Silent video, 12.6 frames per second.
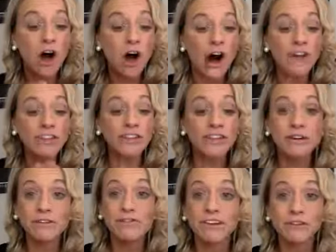on the
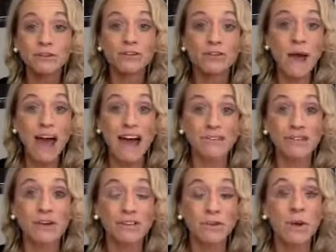little victories you have
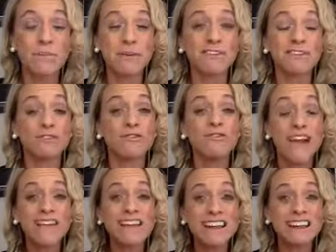along the way, because it's
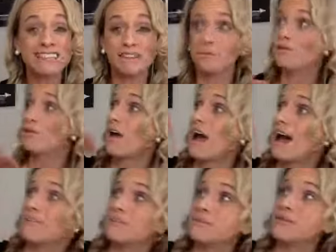very easy when you
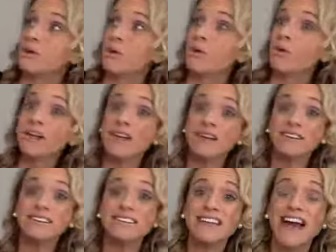have a big goal
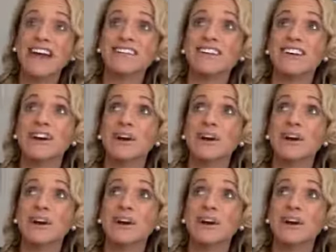to get